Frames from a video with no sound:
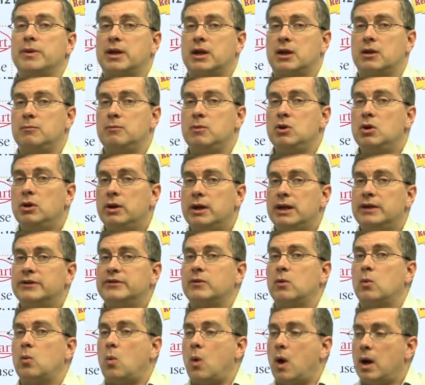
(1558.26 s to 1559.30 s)

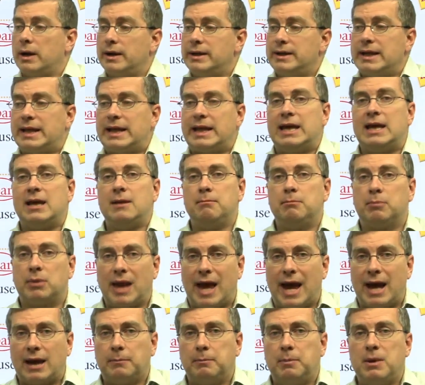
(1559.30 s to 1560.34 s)
communities wanted to keep
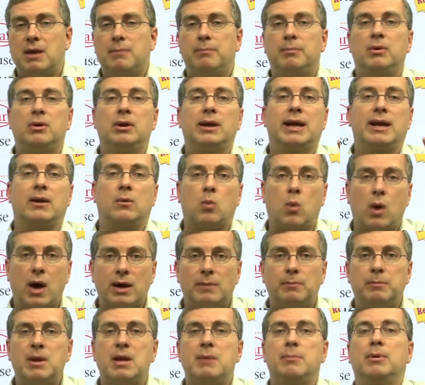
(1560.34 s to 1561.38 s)
black people and
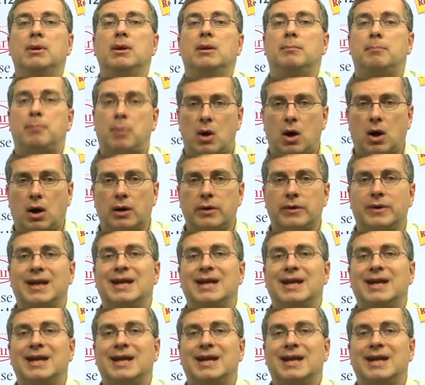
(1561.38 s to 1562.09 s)
white people apart.